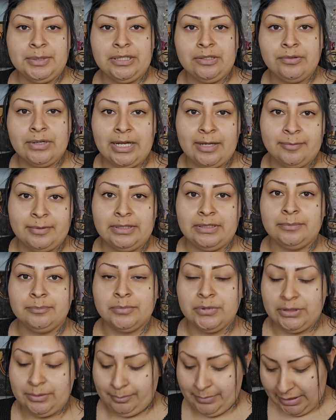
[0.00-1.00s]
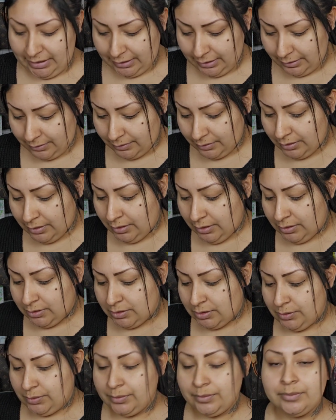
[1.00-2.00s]
to be grabbing and putting back in.
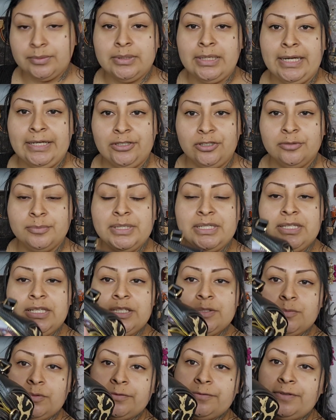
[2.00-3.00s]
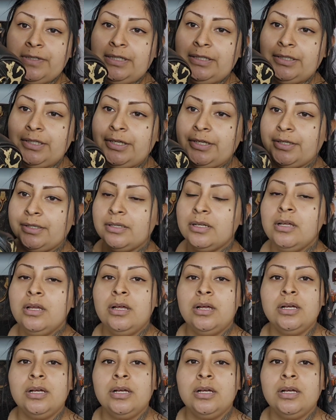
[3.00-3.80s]
So I know my keys will fit in here.